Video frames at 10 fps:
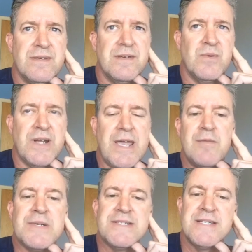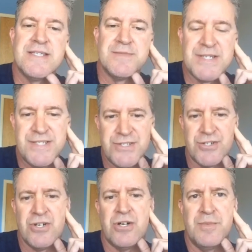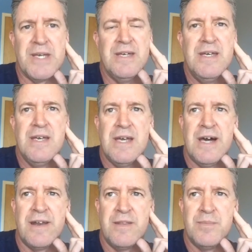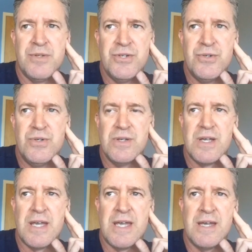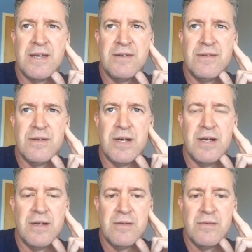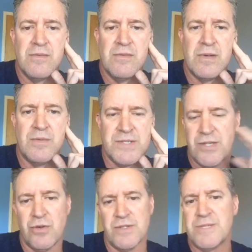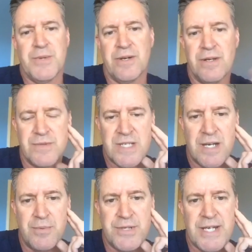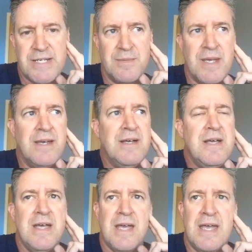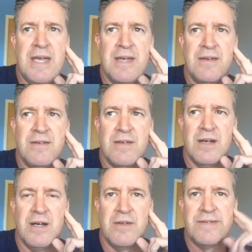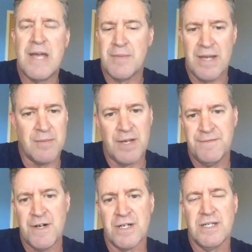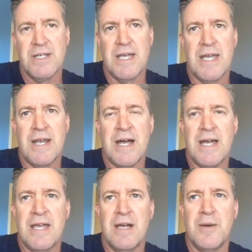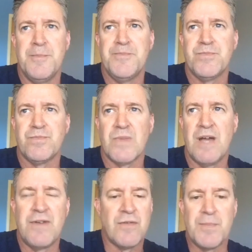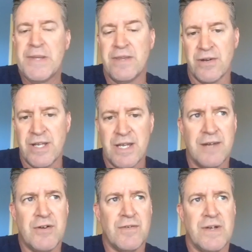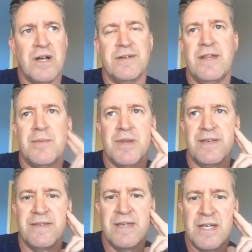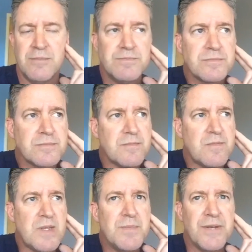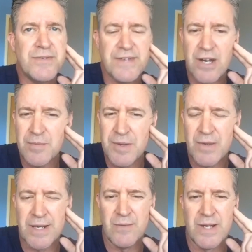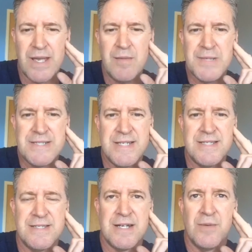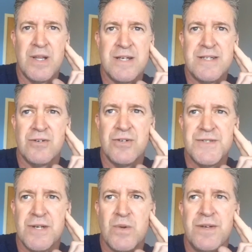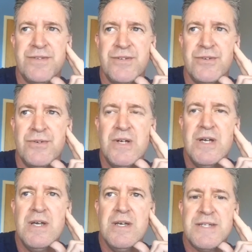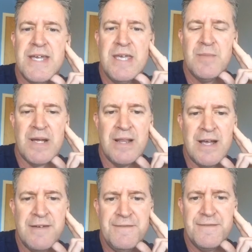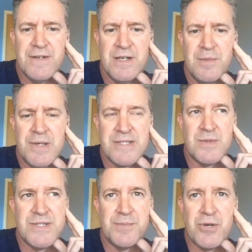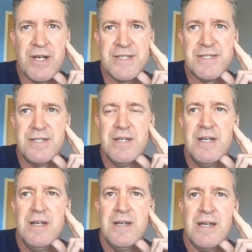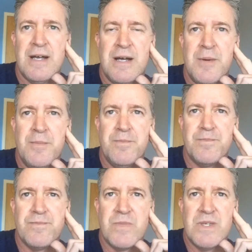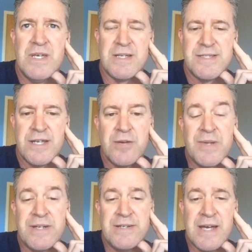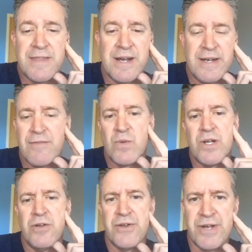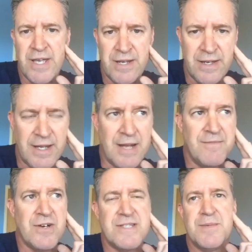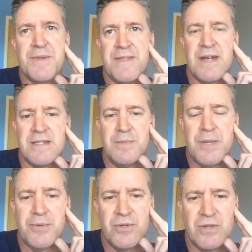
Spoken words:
when I came to my senses, my sister called me out of the blue, and it was the Holy Spirit. It was God protecting me, and snapped me out of my funk. And I've never been there again. I've never gone to that place again. But it scared me when I came to my senses, and I realized how close I was to taking my life because I was depressed. yeah, it scared me to death, and I never want to go there again. And I'm very sympathetic to people who